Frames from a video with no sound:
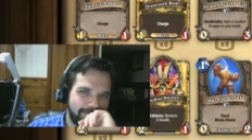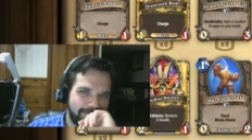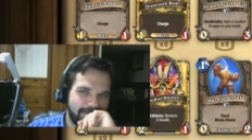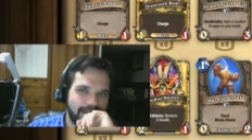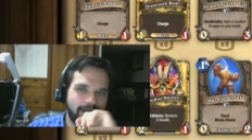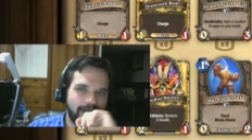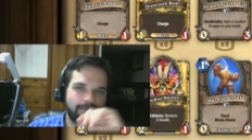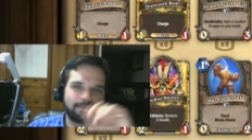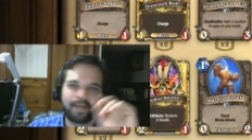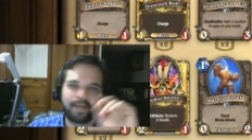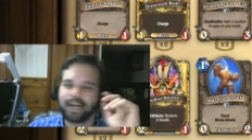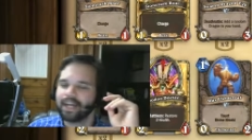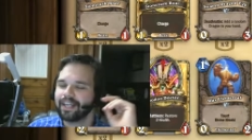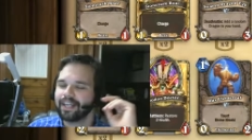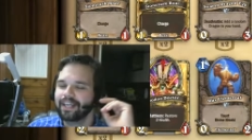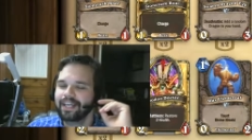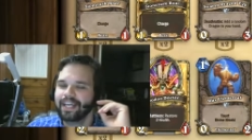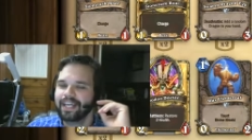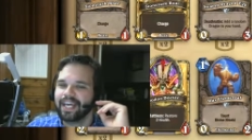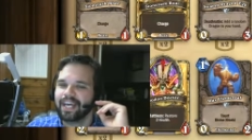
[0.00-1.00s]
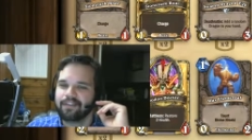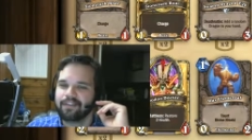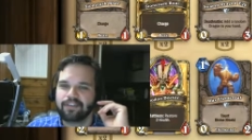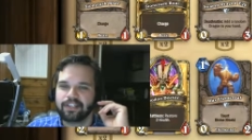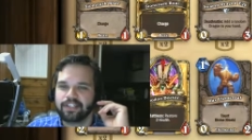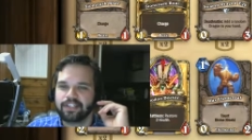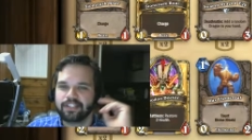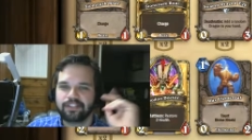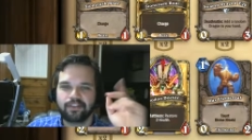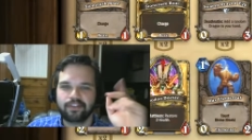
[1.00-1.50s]
But if you're
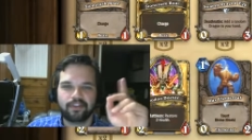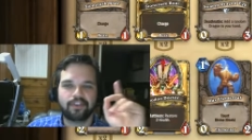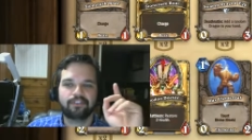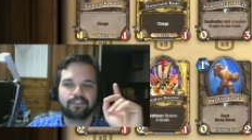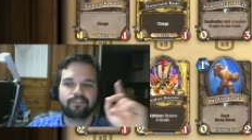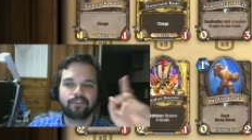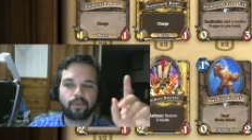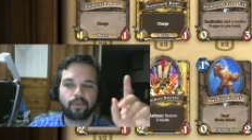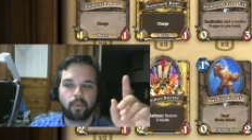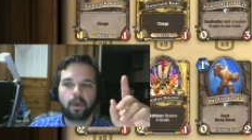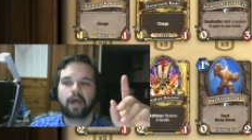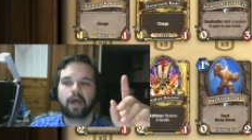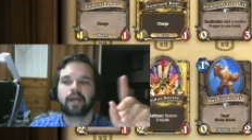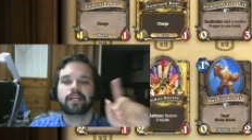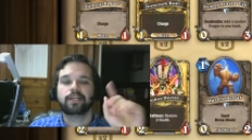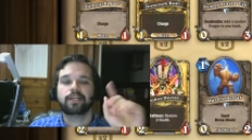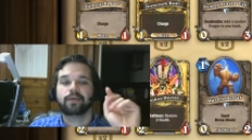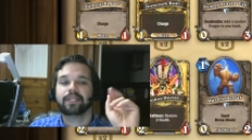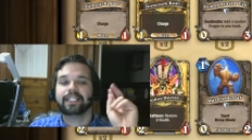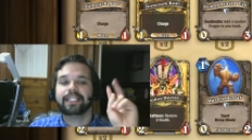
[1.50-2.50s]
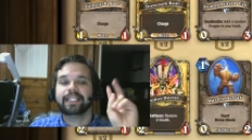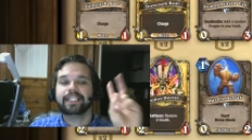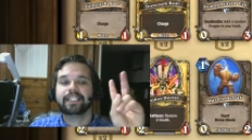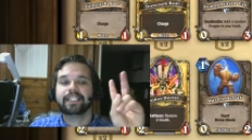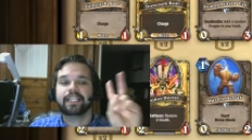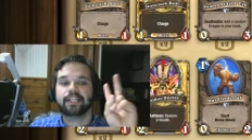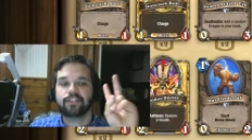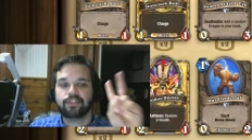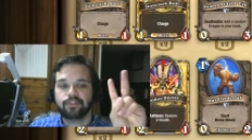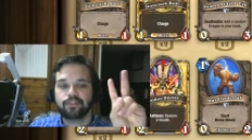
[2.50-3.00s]
just looking for one, you at least
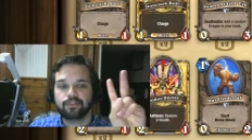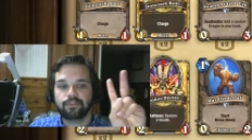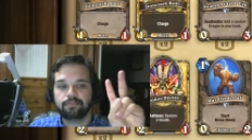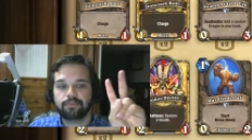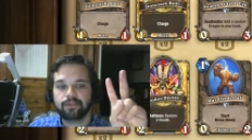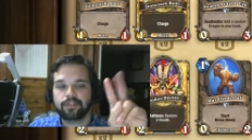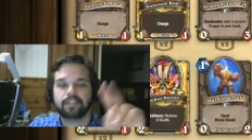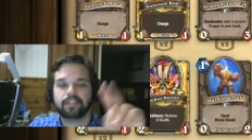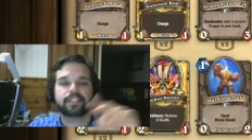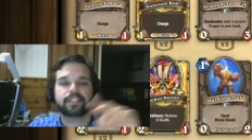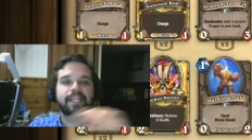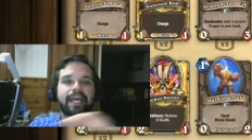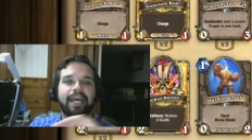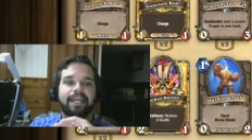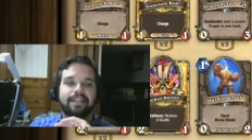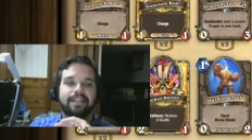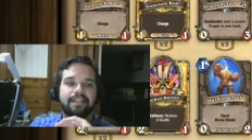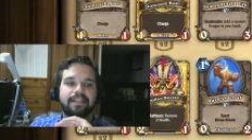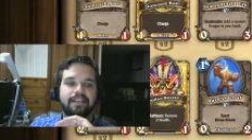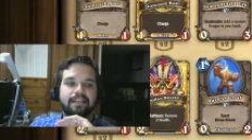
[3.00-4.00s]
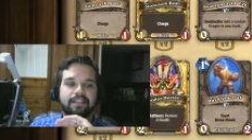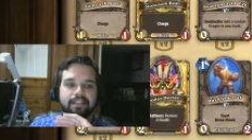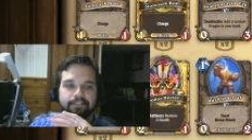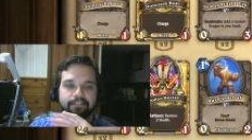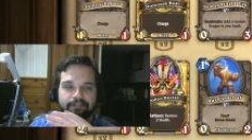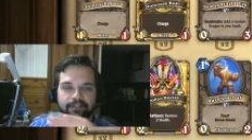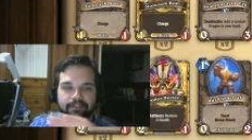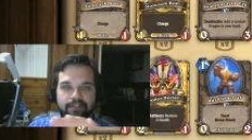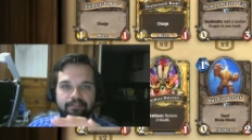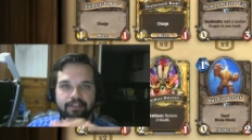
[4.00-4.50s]
get 2 pulls at the
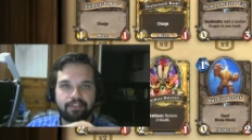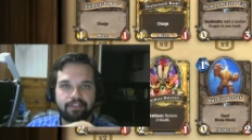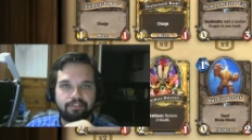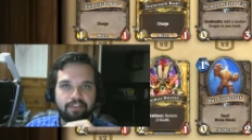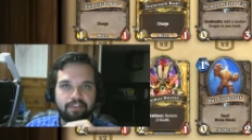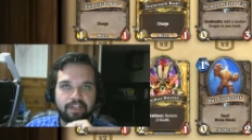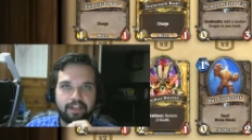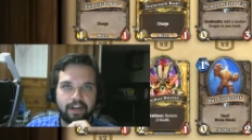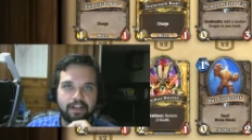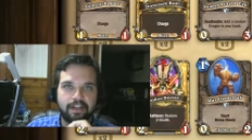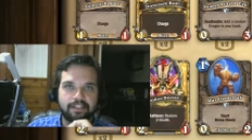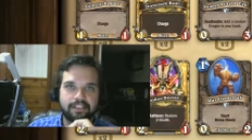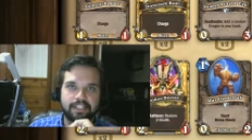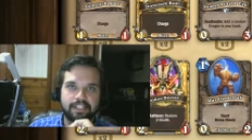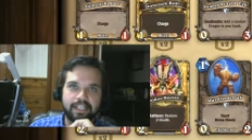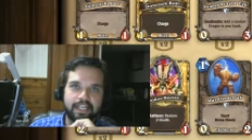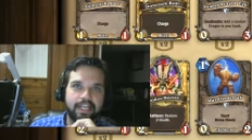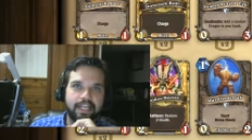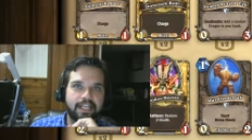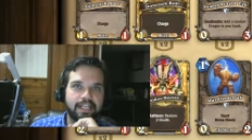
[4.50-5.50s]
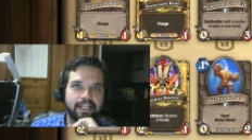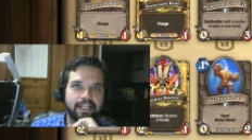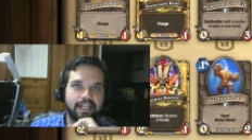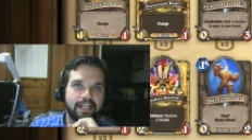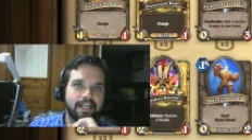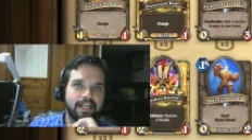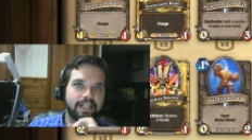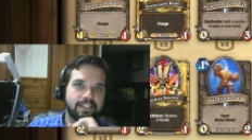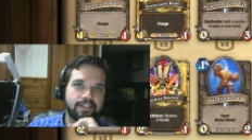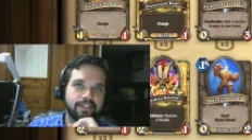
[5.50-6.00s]
53 cards to get it.
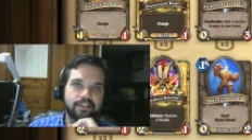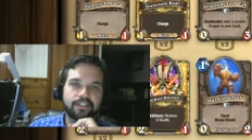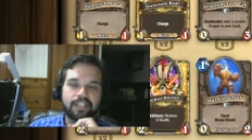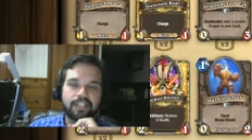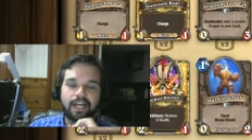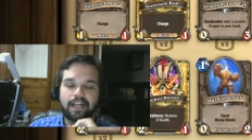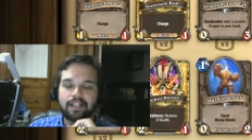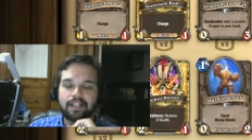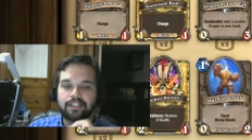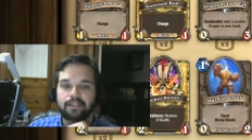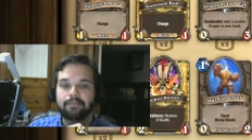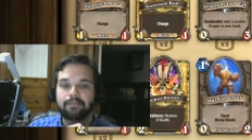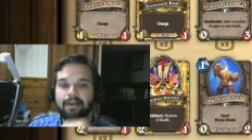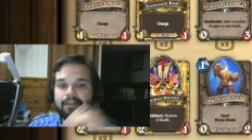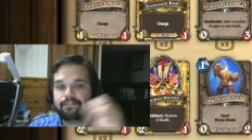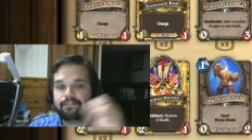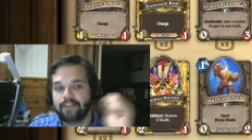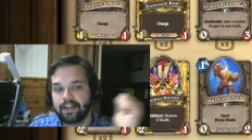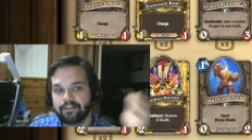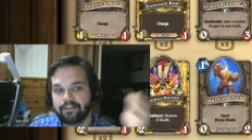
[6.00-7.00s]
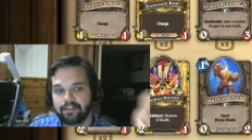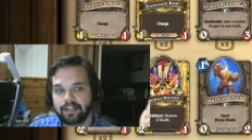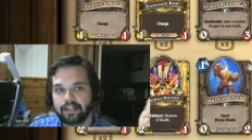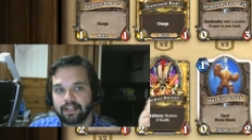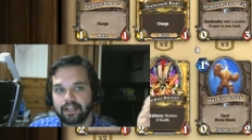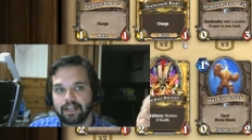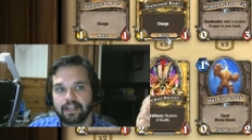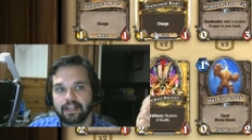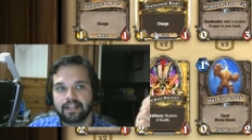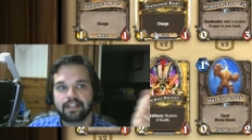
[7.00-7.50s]
So shout out to my favorite,
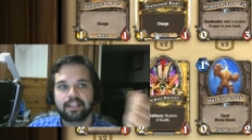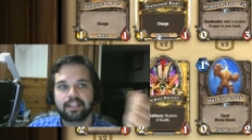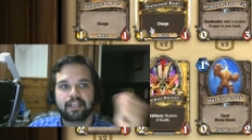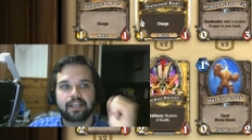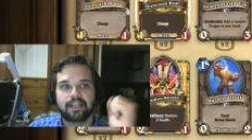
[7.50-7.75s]
the